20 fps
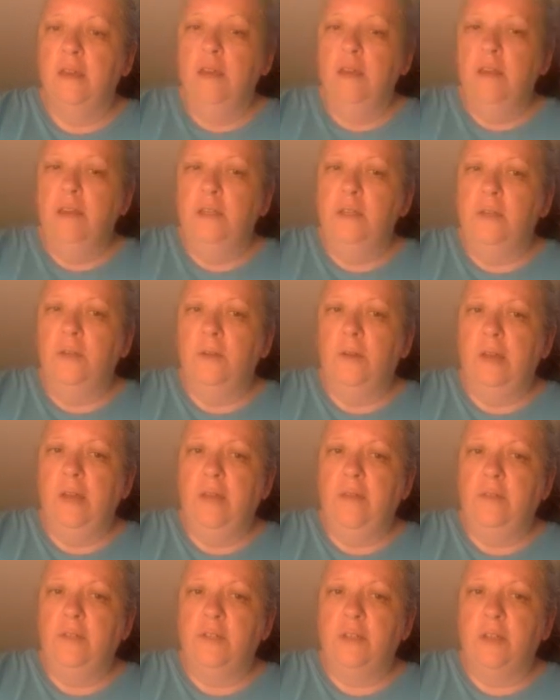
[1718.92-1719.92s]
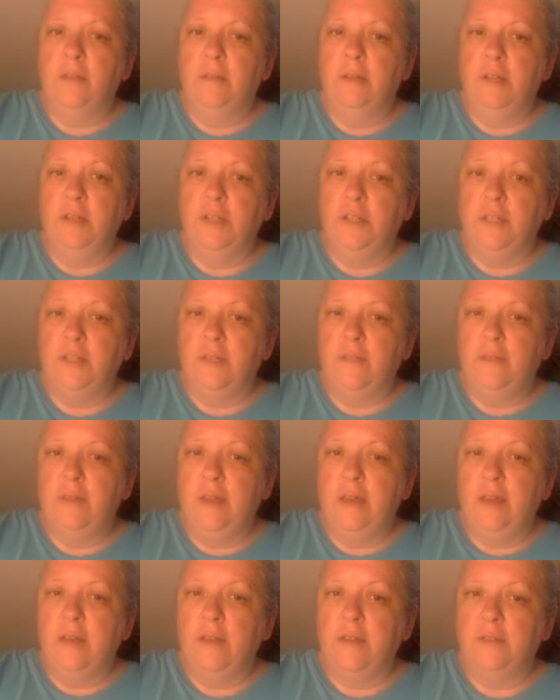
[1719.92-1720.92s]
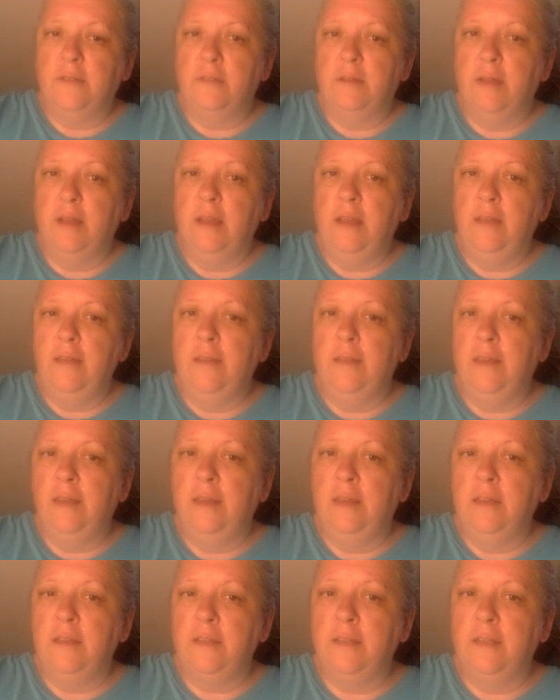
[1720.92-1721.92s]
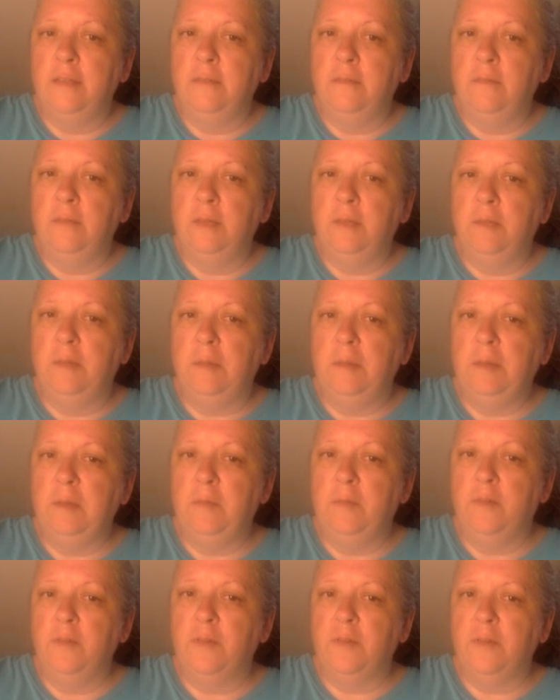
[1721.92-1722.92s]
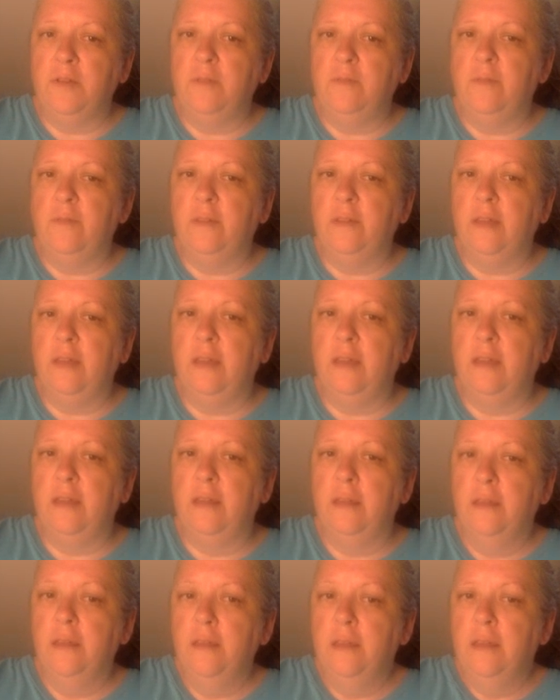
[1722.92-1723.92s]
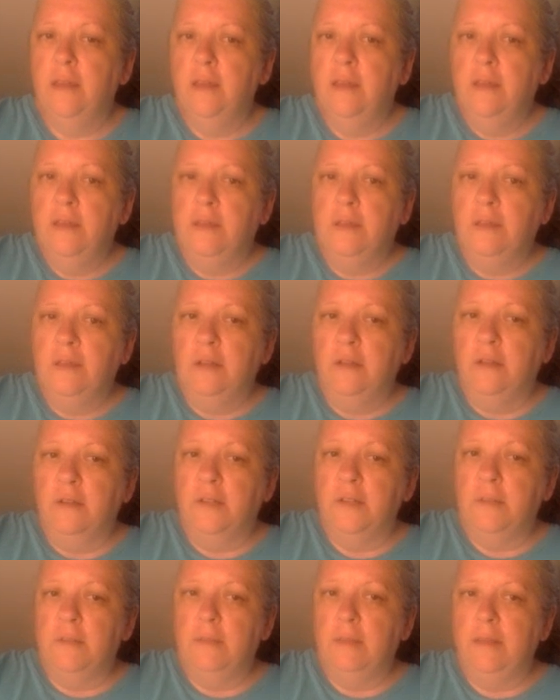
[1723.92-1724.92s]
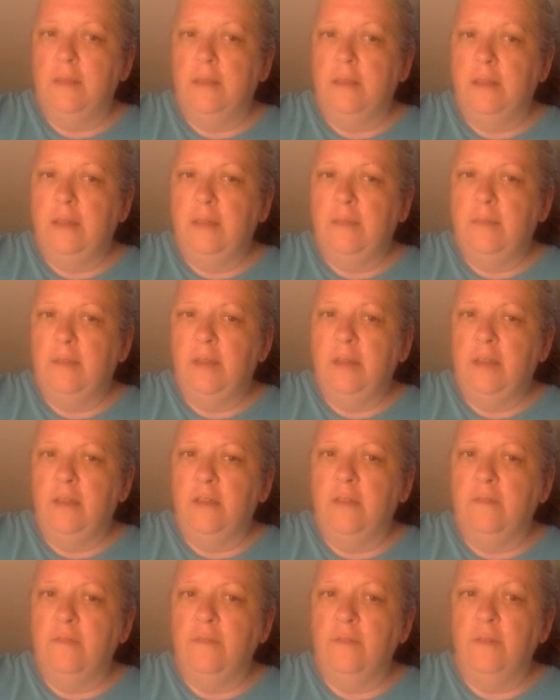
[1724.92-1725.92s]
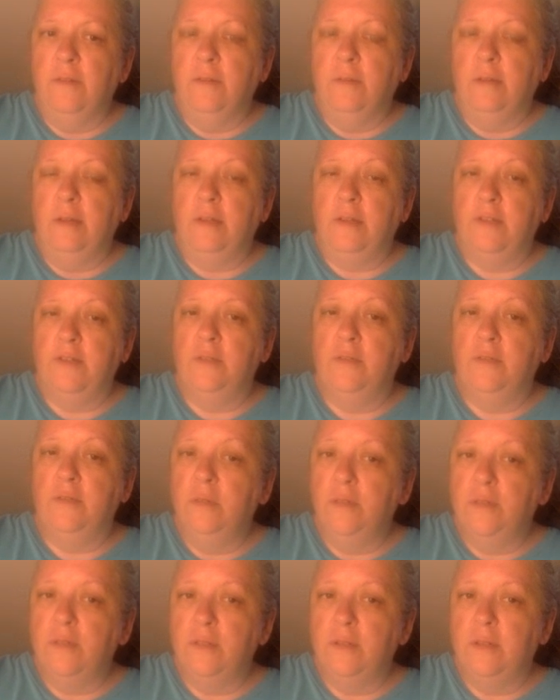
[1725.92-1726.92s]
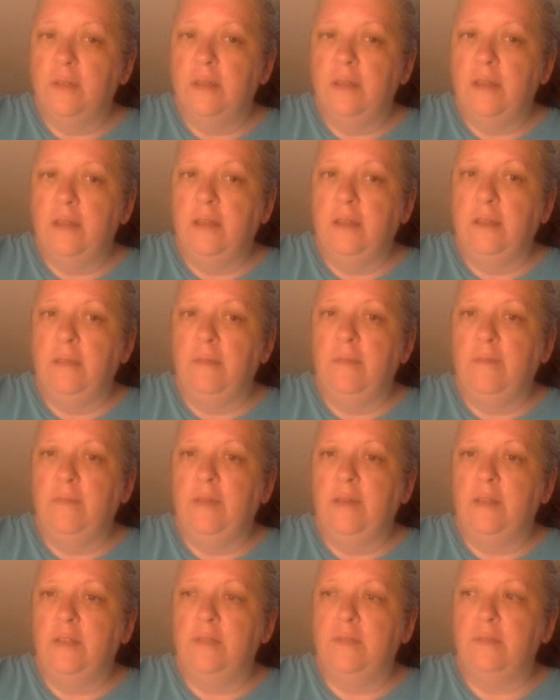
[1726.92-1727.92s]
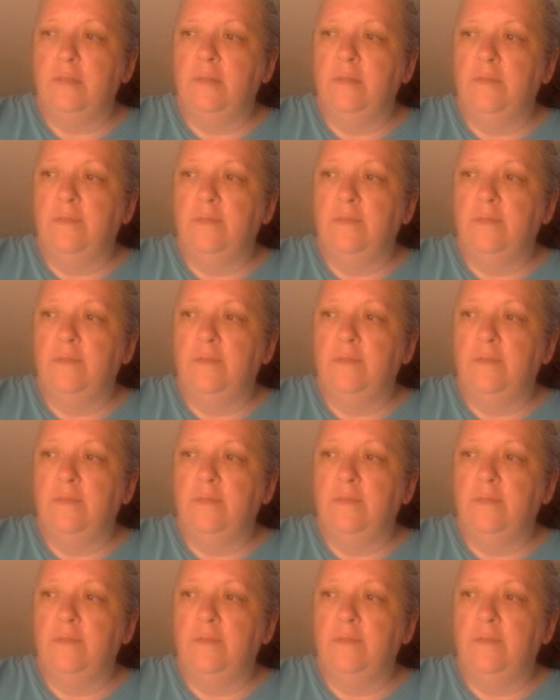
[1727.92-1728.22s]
too creative. You just gotta write just the facts, right? Like, you might be more suited for like theater or something like that, but I couldn't afford to go to school, so then I went and fast